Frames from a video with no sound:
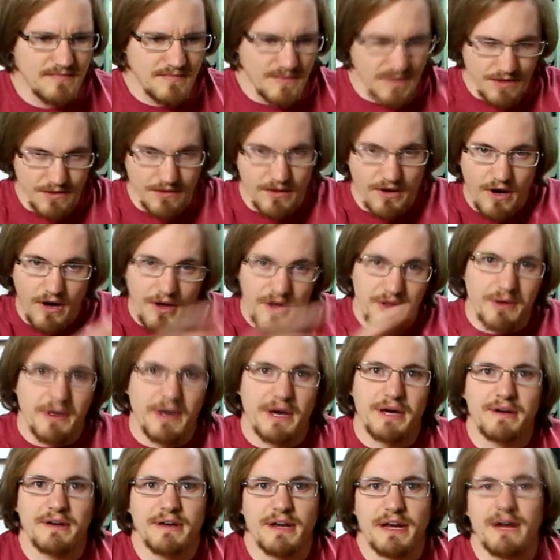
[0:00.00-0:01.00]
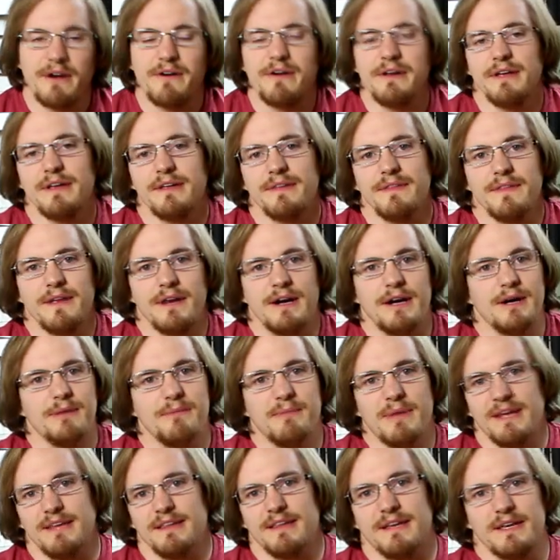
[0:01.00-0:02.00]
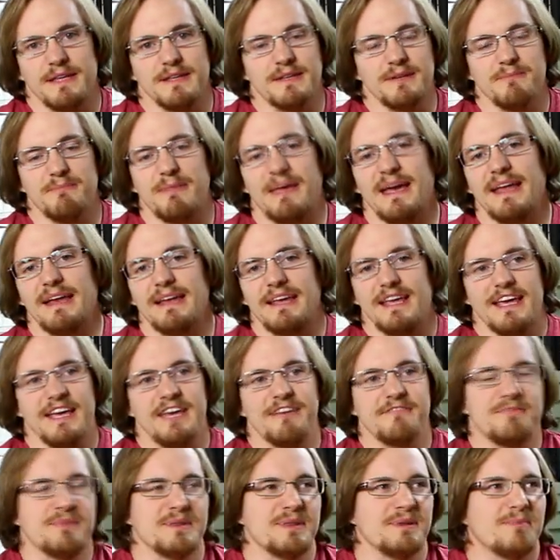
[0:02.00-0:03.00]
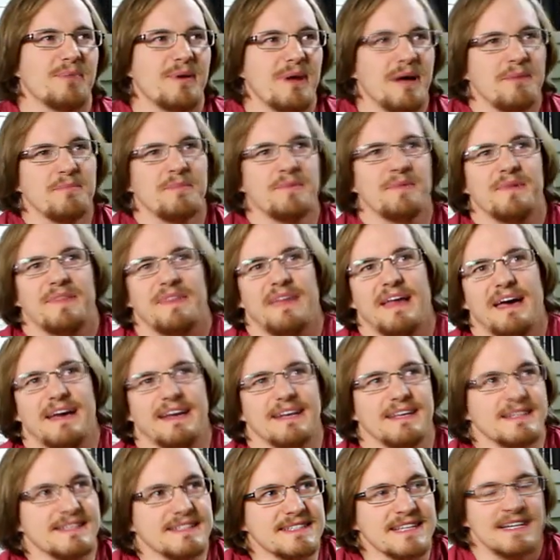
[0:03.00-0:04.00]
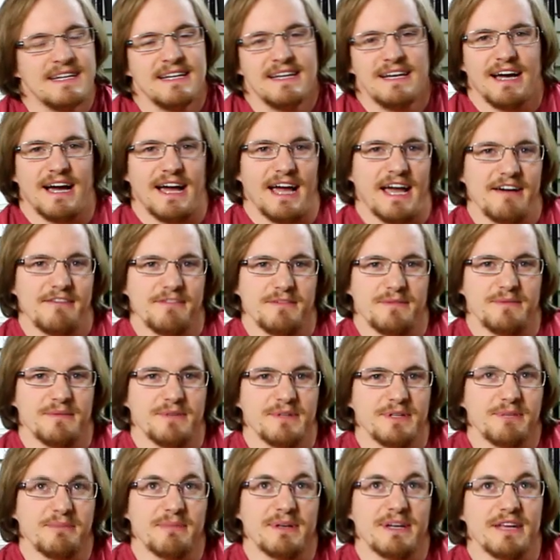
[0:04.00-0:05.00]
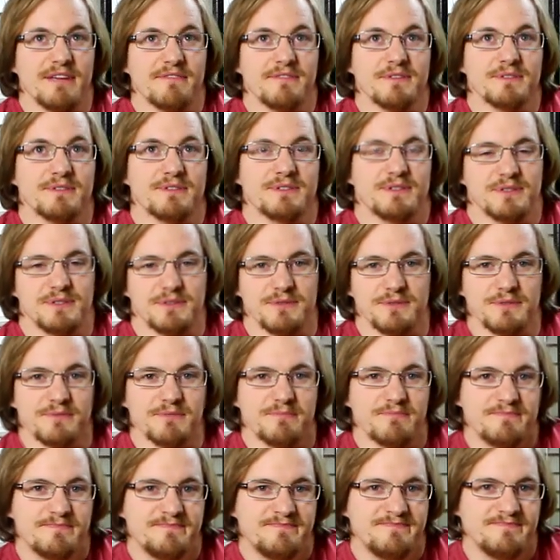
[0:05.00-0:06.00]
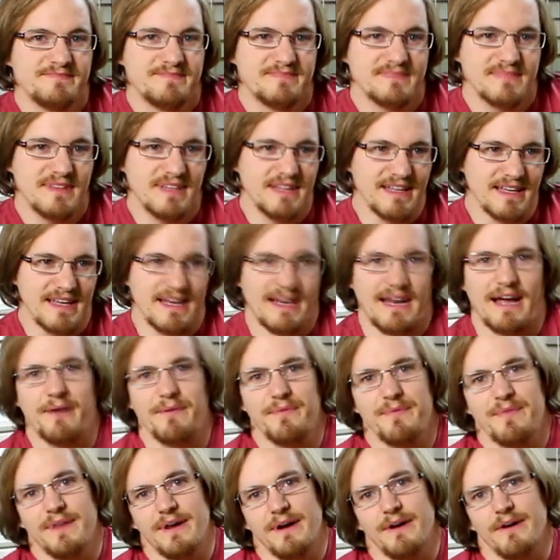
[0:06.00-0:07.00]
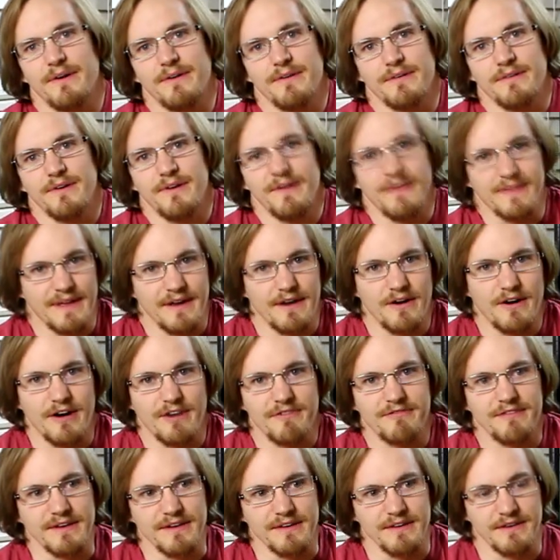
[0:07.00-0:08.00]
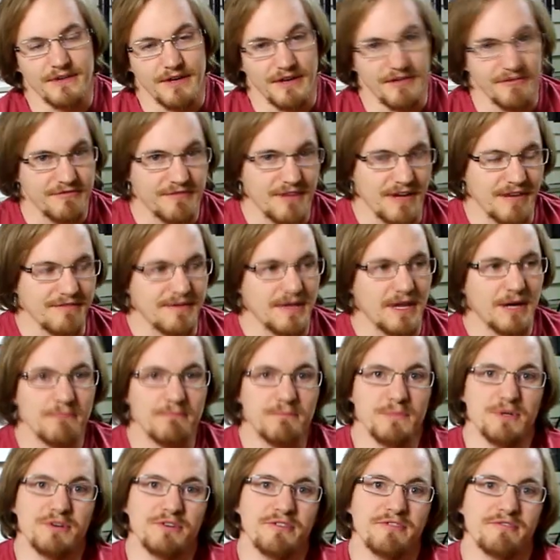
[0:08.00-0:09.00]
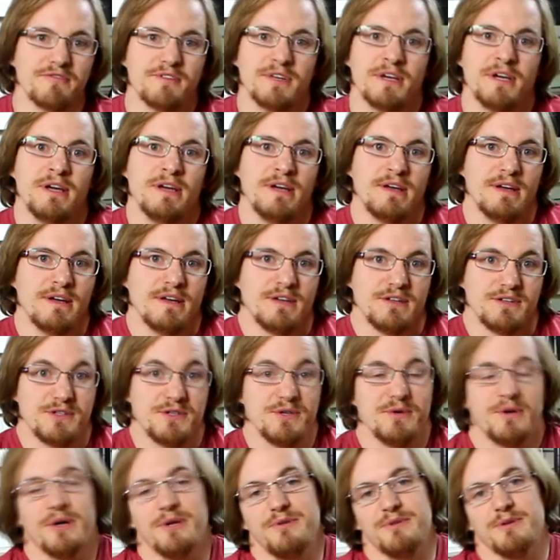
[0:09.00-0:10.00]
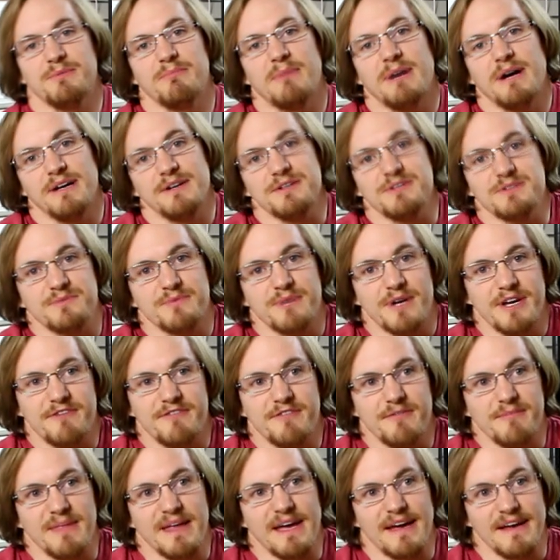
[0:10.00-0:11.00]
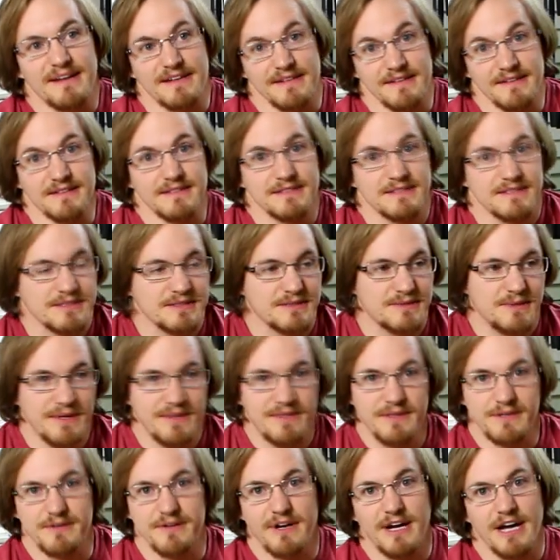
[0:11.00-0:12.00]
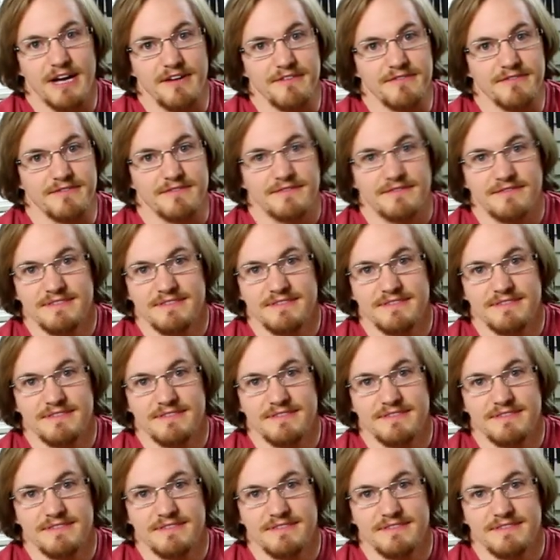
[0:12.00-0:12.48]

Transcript: you know hollow out an area in there and make like a little man cave. But the problem with that is I haven't really been able to get out there all that often. You know, I've, I've now moved 200 miles away from that. It's quite the drive.